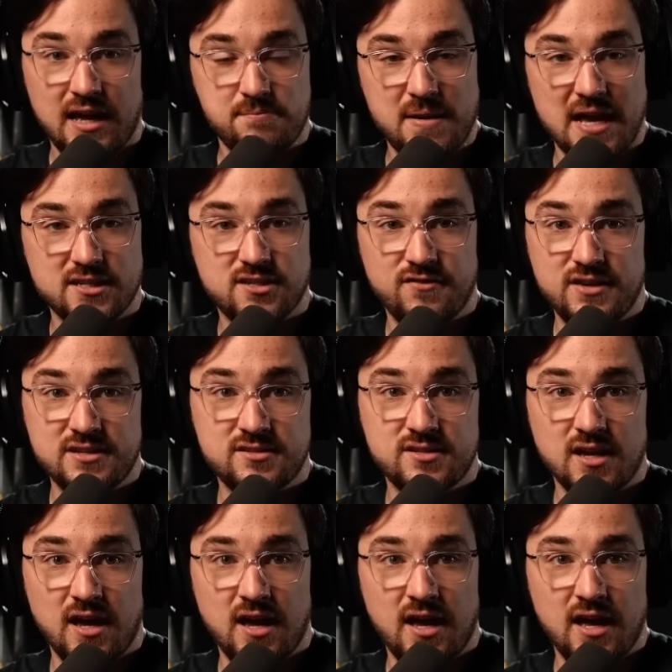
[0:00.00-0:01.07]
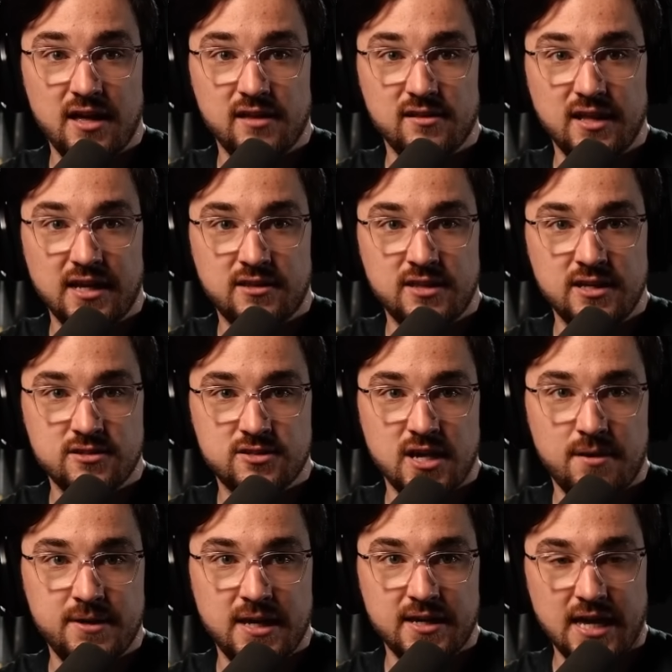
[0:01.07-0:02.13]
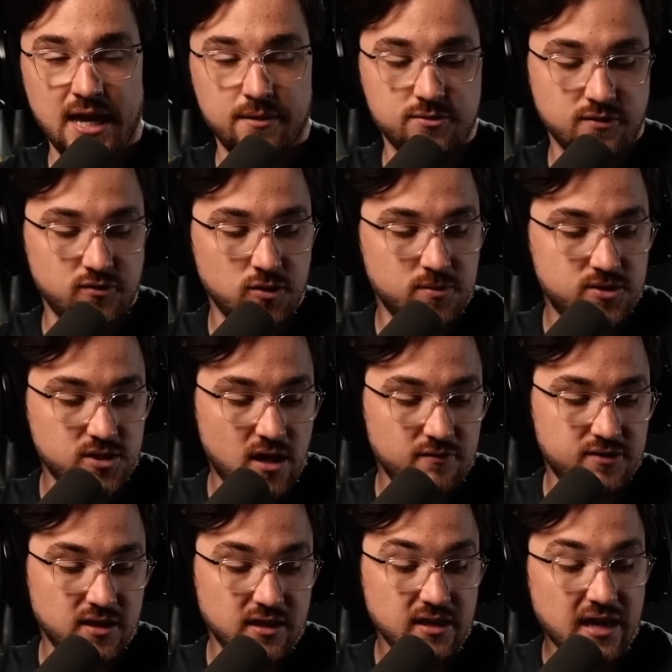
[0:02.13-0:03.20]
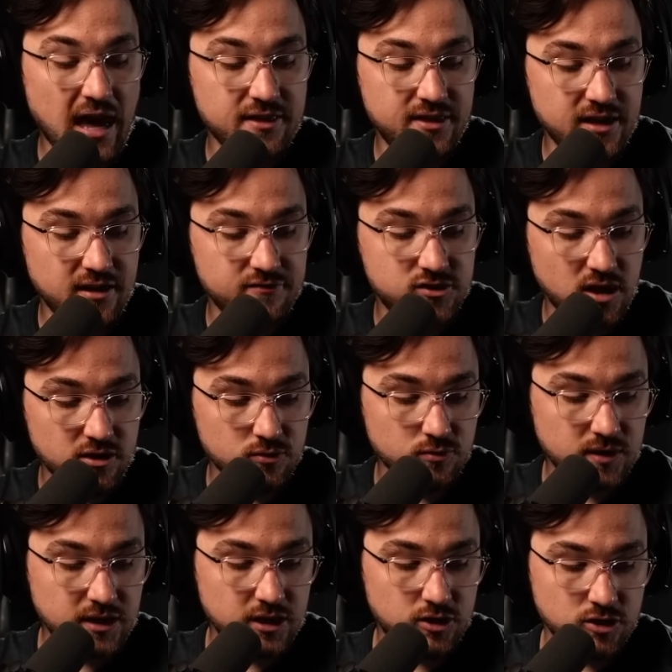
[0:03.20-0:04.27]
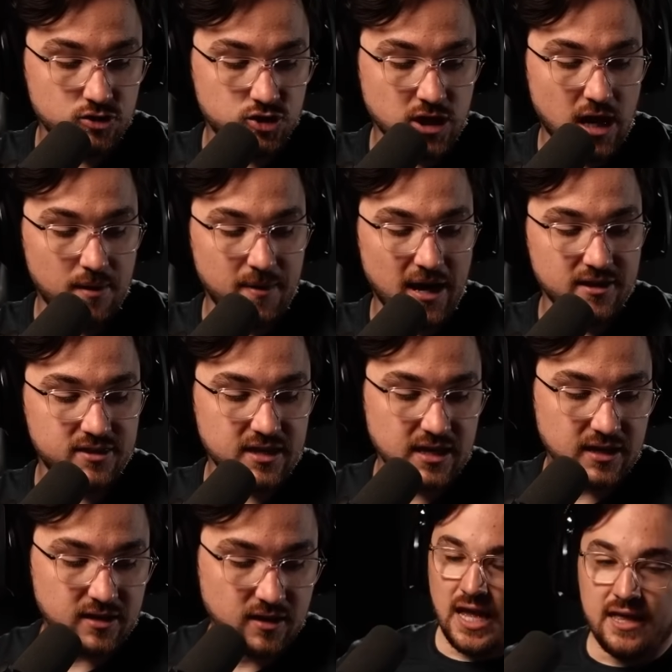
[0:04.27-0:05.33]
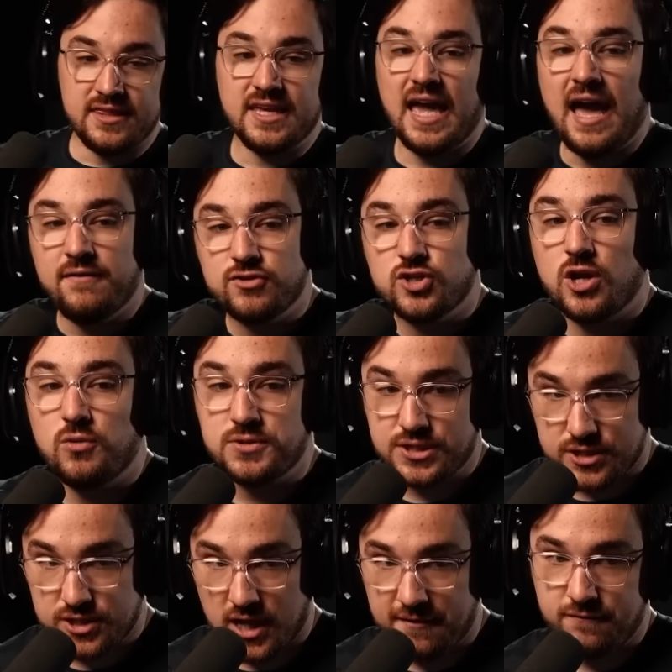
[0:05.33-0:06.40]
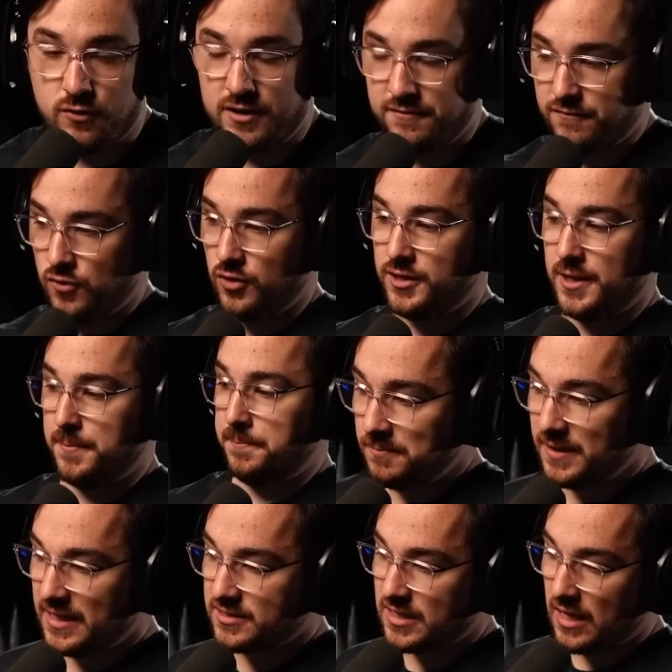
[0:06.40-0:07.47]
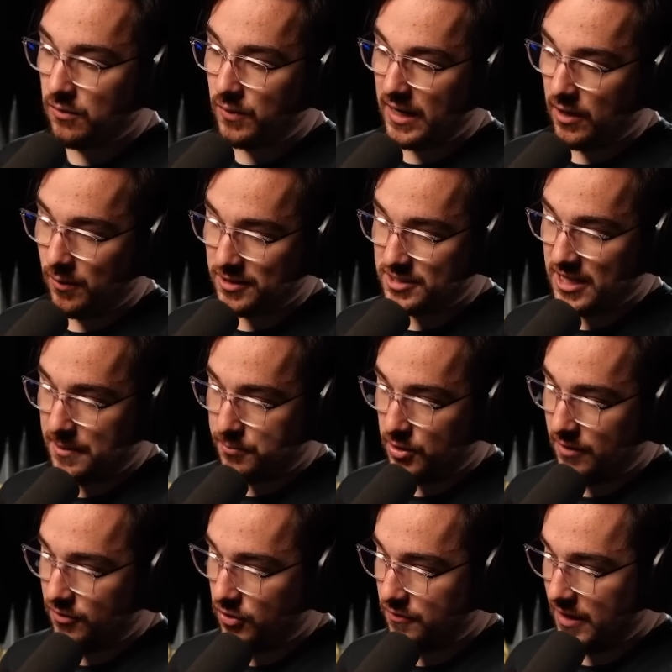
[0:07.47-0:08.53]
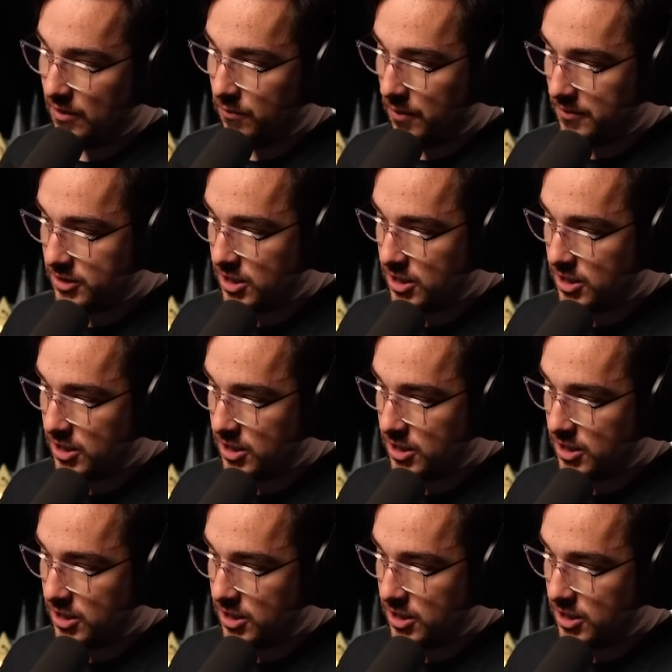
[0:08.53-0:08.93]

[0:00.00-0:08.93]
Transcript: Massive is like the Insomniac Games of Ubisoft. Yeah, they have done a really good job. I think Avatar was a tough one for them, because when I went to that preview event, when we